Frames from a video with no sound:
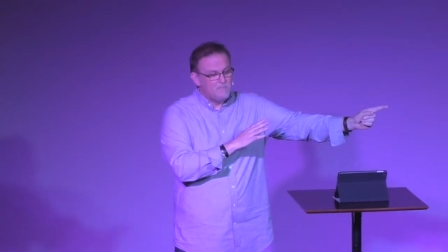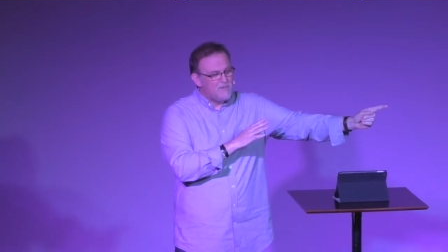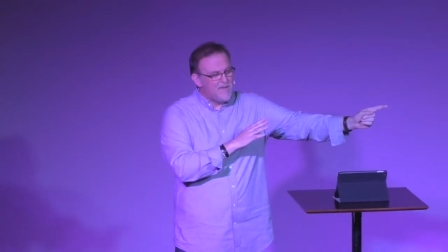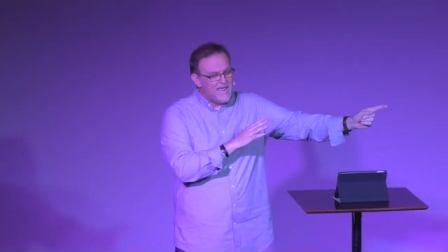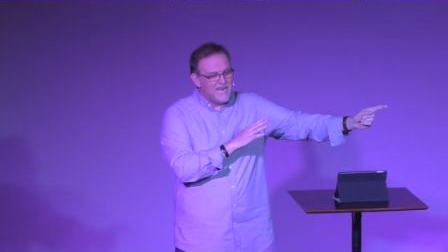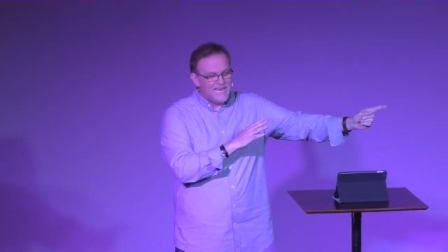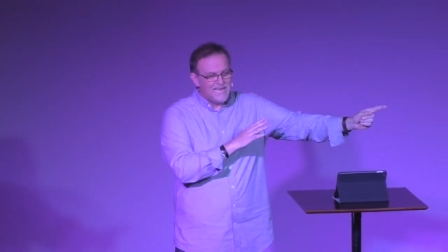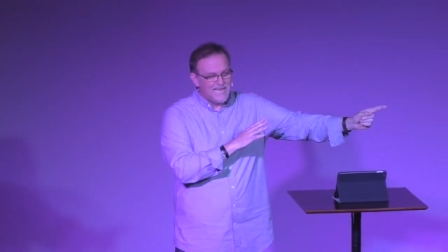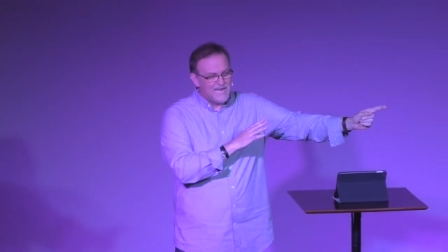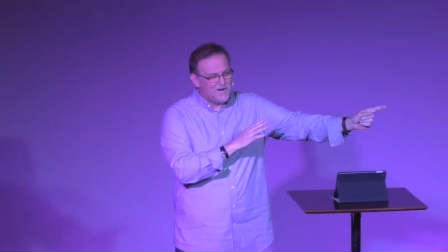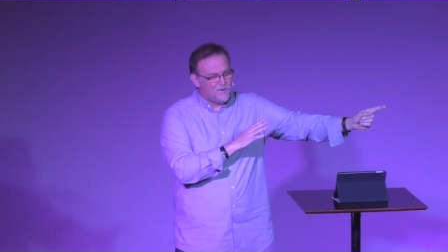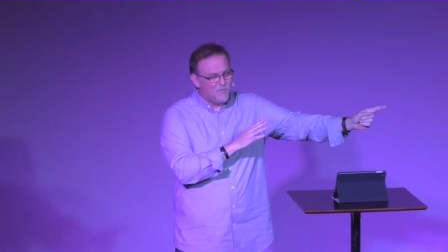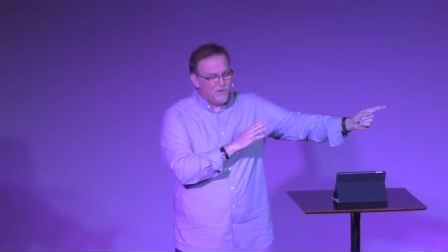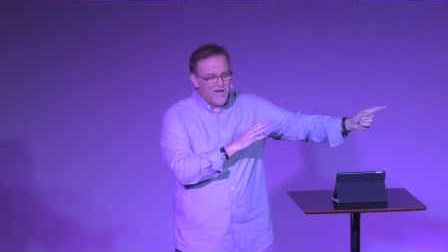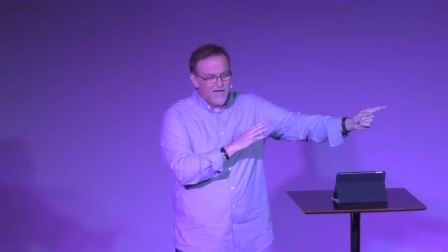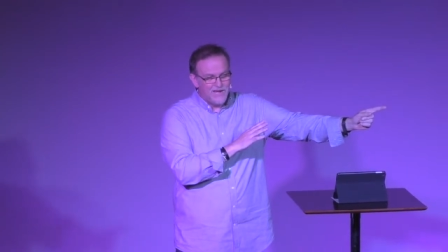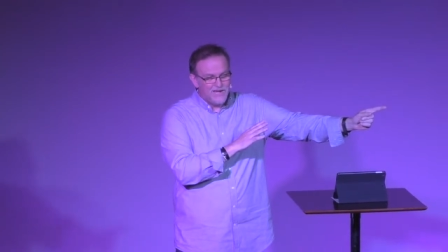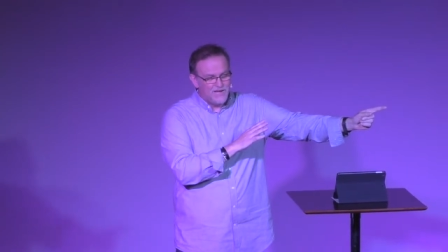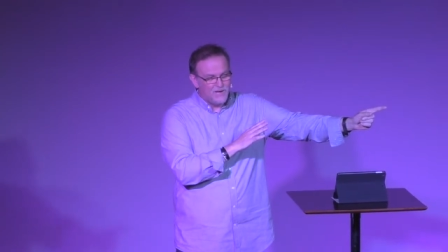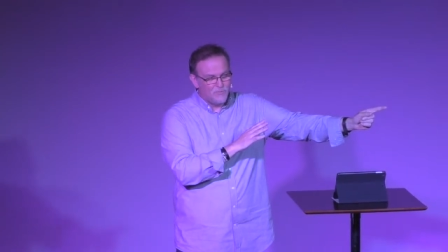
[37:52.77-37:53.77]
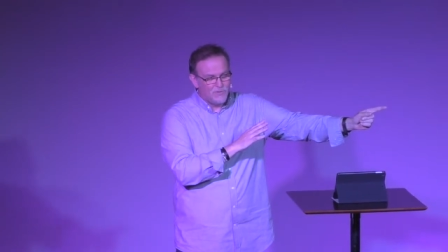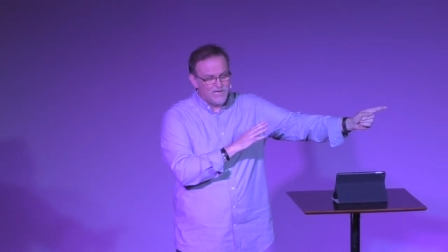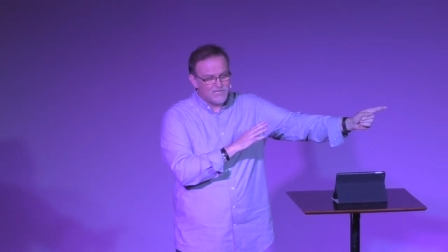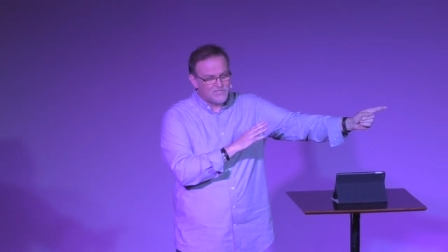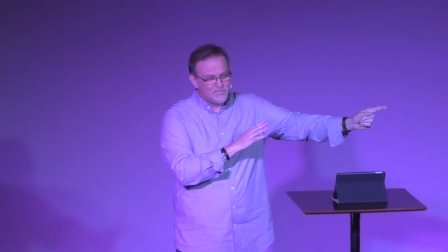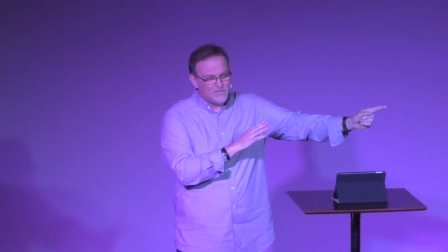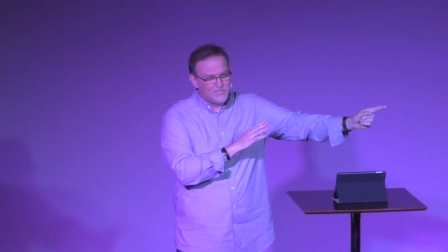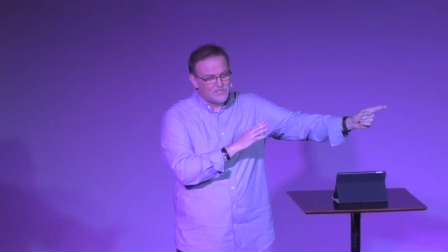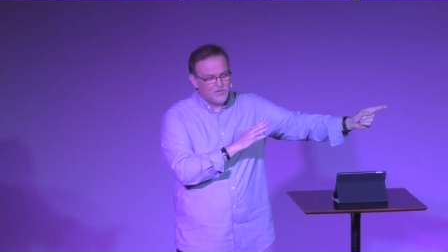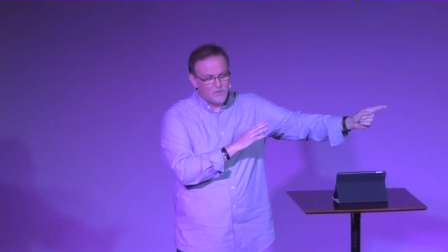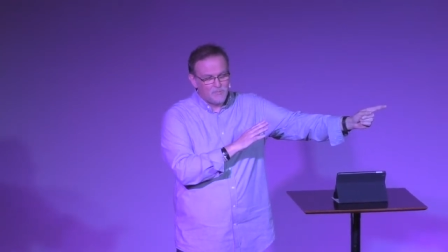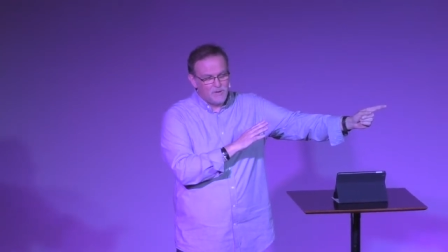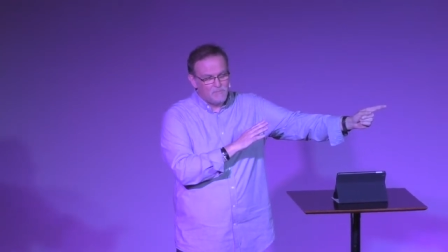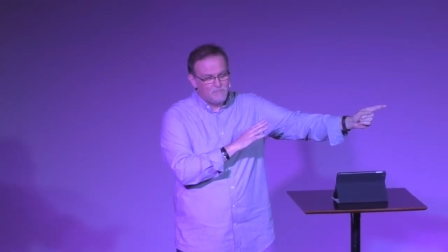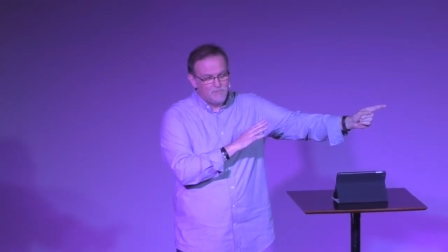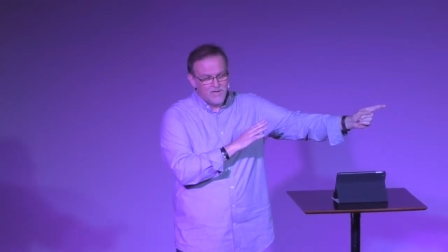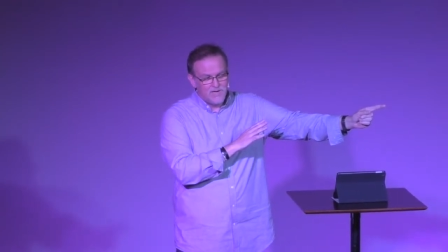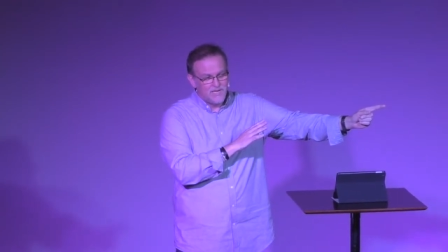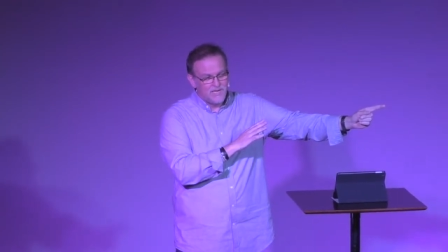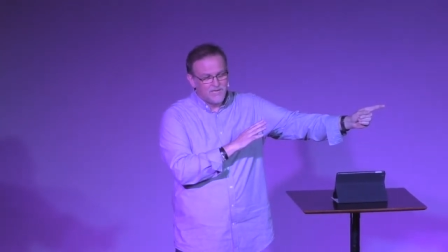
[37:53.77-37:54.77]
Man, it got quiet in here when I started talking
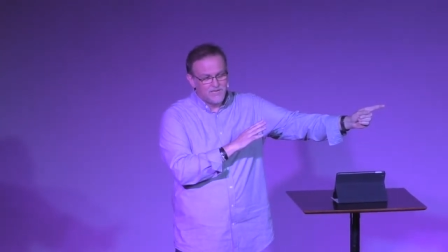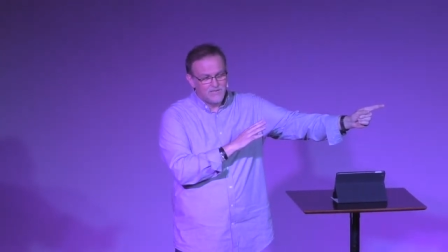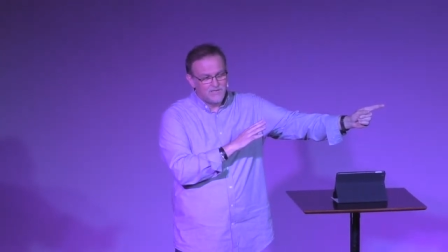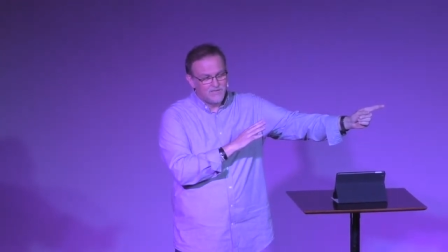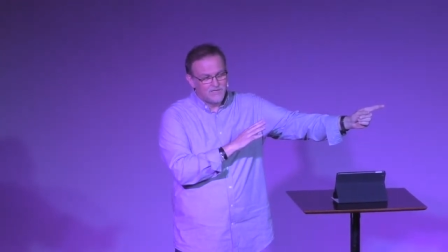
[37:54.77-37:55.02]
about money.